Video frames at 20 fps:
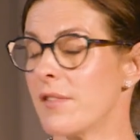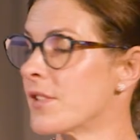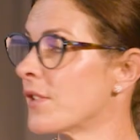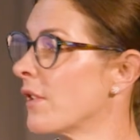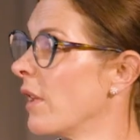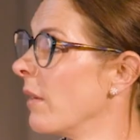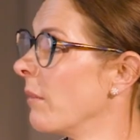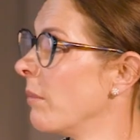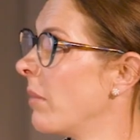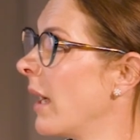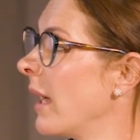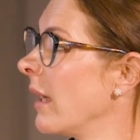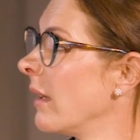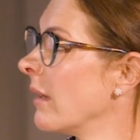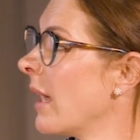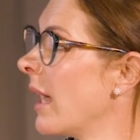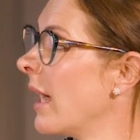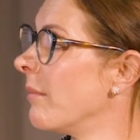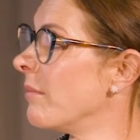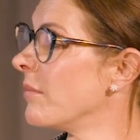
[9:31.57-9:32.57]
So by
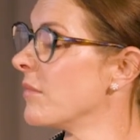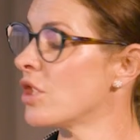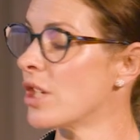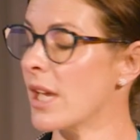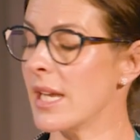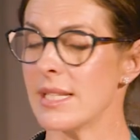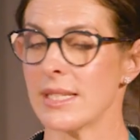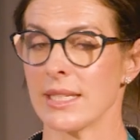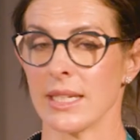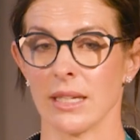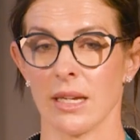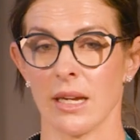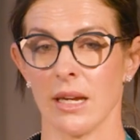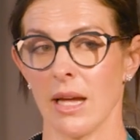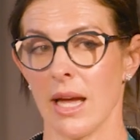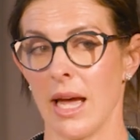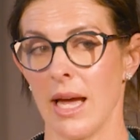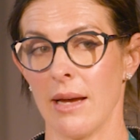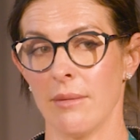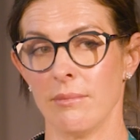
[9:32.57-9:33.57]
chasing
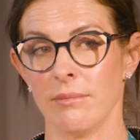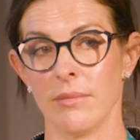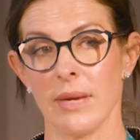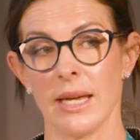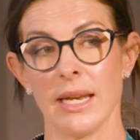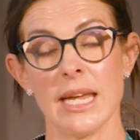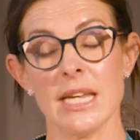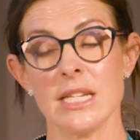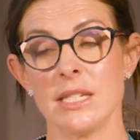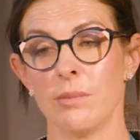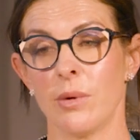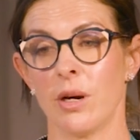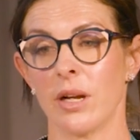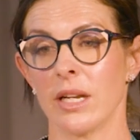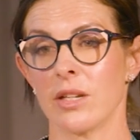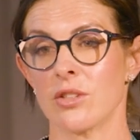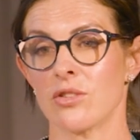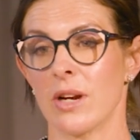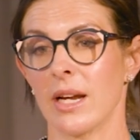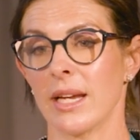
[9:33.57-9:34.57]
an
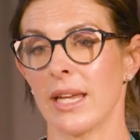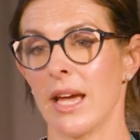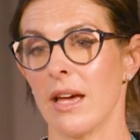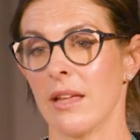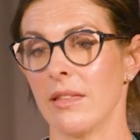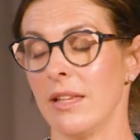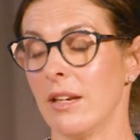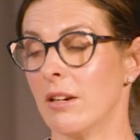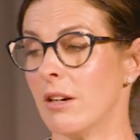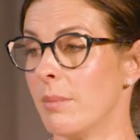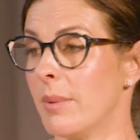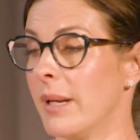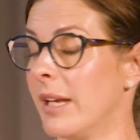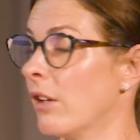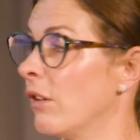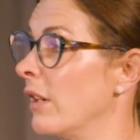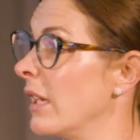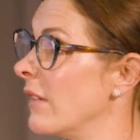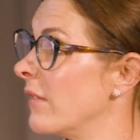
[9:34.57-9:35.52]
antibiotic dry cow therapy,